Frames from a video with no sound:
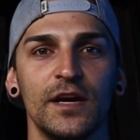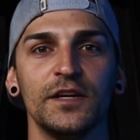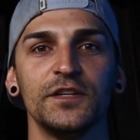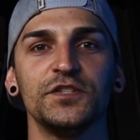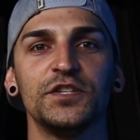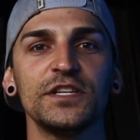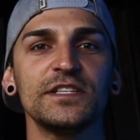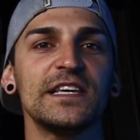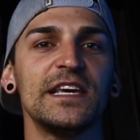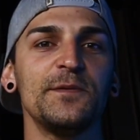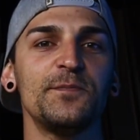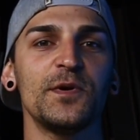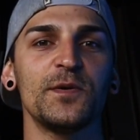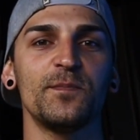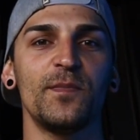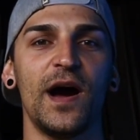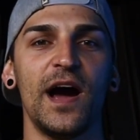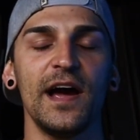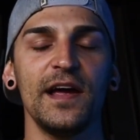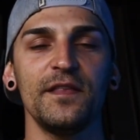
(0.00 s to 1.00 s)
Just keep in
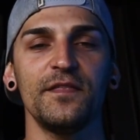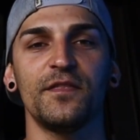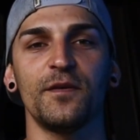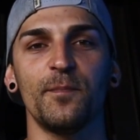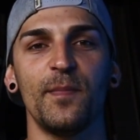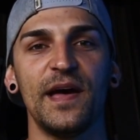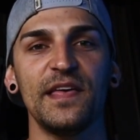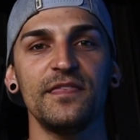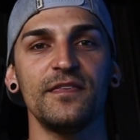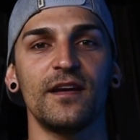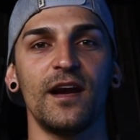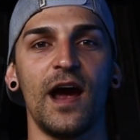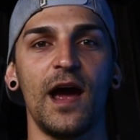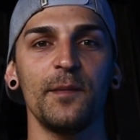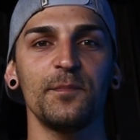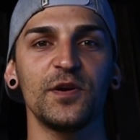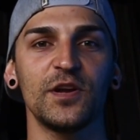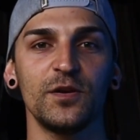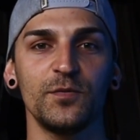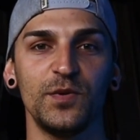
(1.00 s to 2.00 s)
mind the method
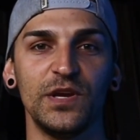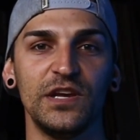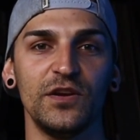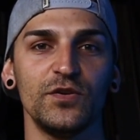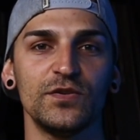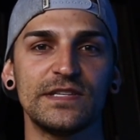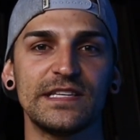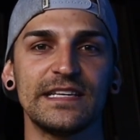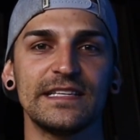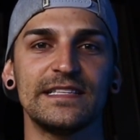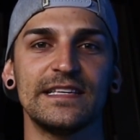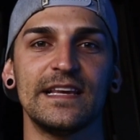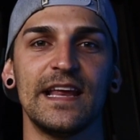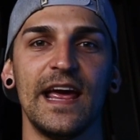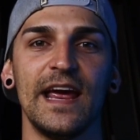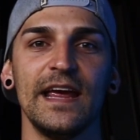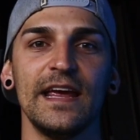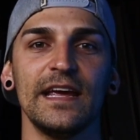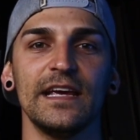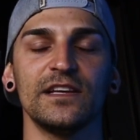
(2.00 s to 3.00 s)
I'm going to be using
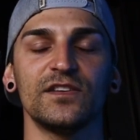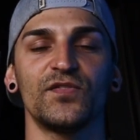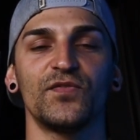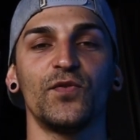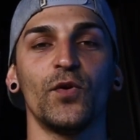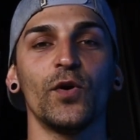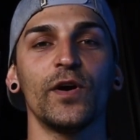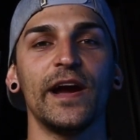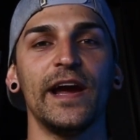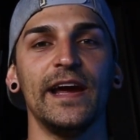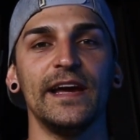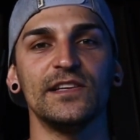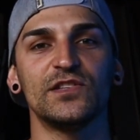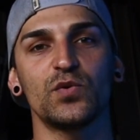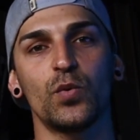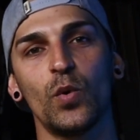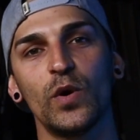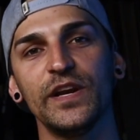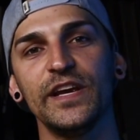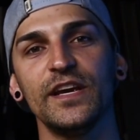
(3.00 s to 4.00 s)
today is for a
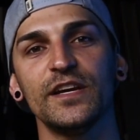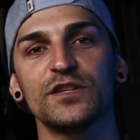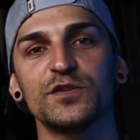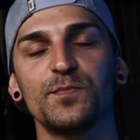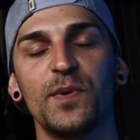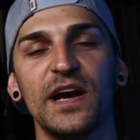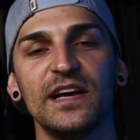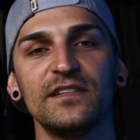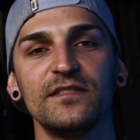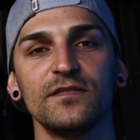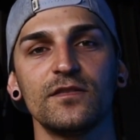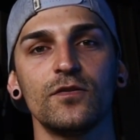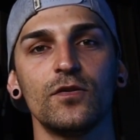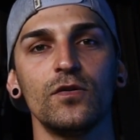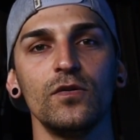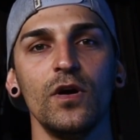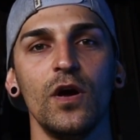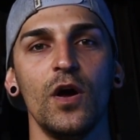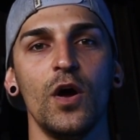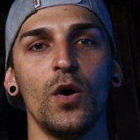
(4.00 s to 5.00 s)
20-inch
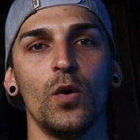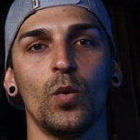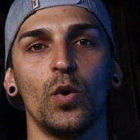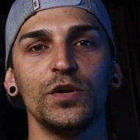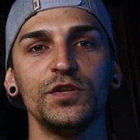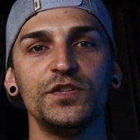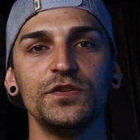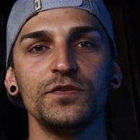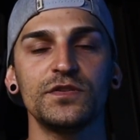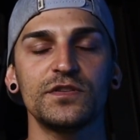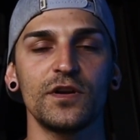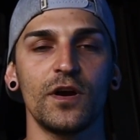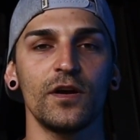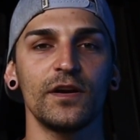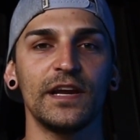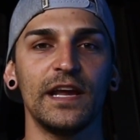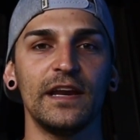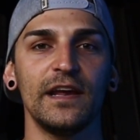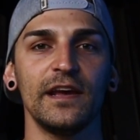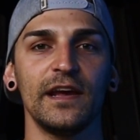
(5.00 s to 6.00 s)
bicycle. Once you start
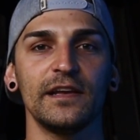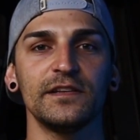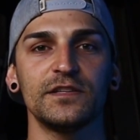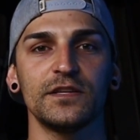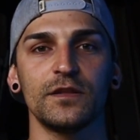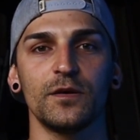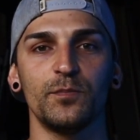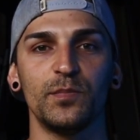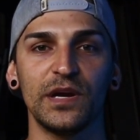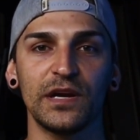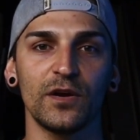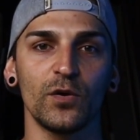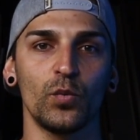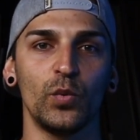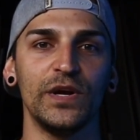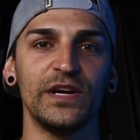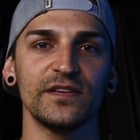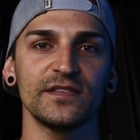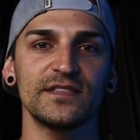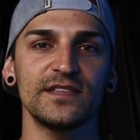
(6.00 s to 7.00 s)
getting into the bigger
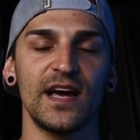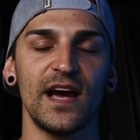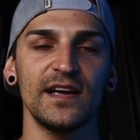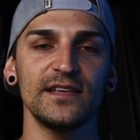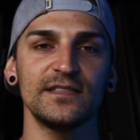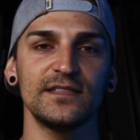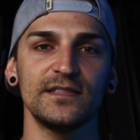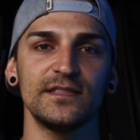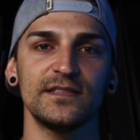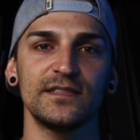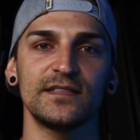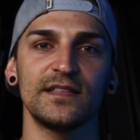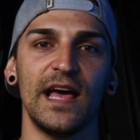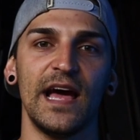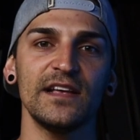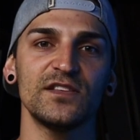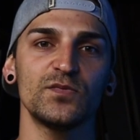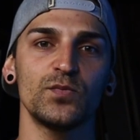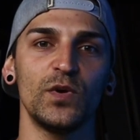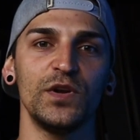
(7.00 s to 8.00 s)
wheel sizes,
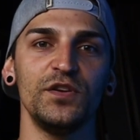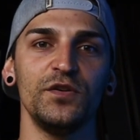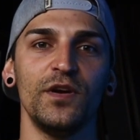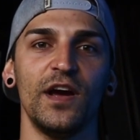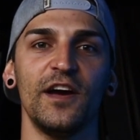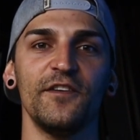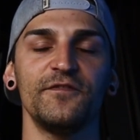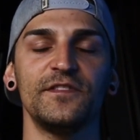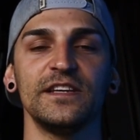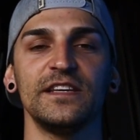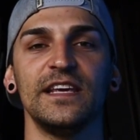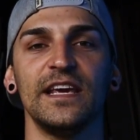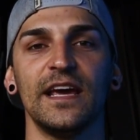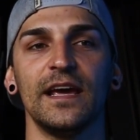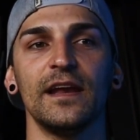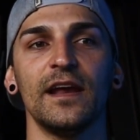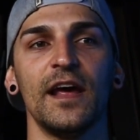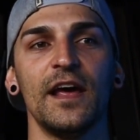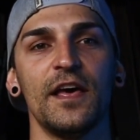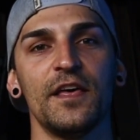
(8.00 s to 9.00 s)
that's when you have to
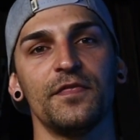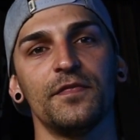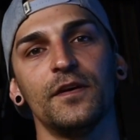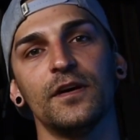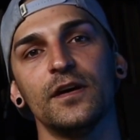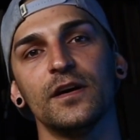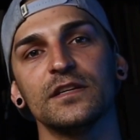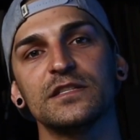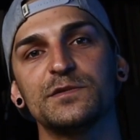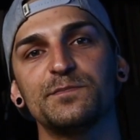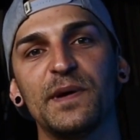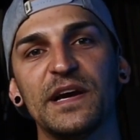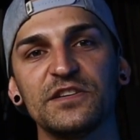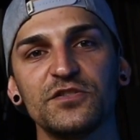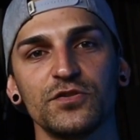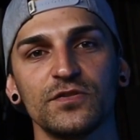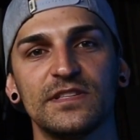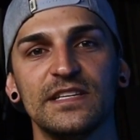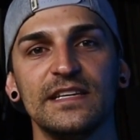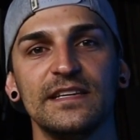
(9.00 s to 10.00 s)
get the
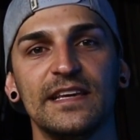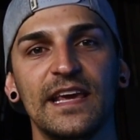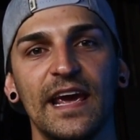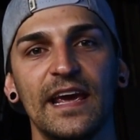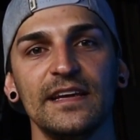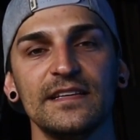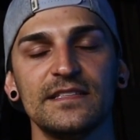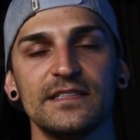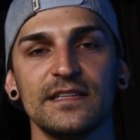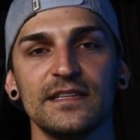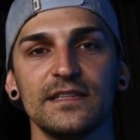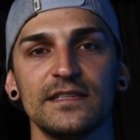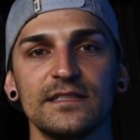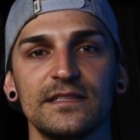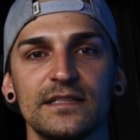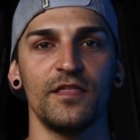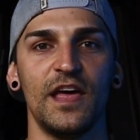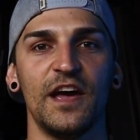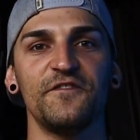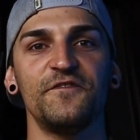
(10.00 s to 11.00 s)
specialty
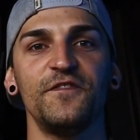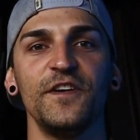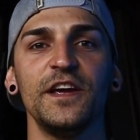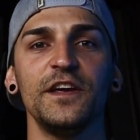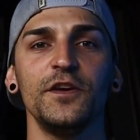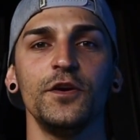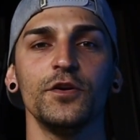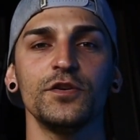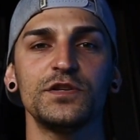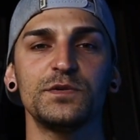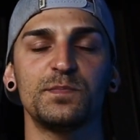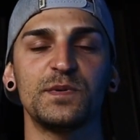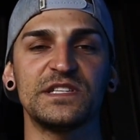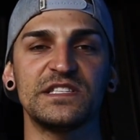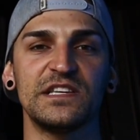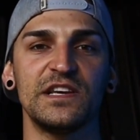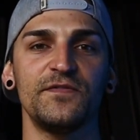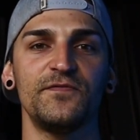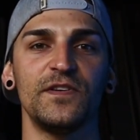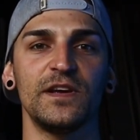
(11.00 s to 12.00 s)
cases that fit your
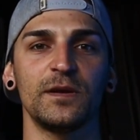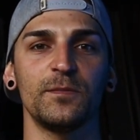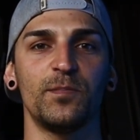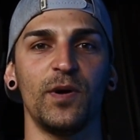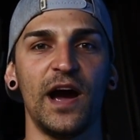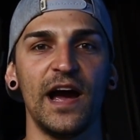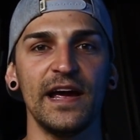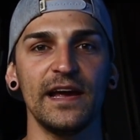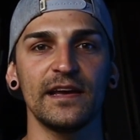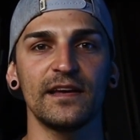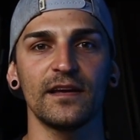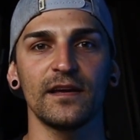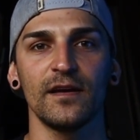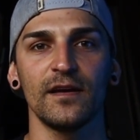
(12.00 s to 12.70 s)
specific bike,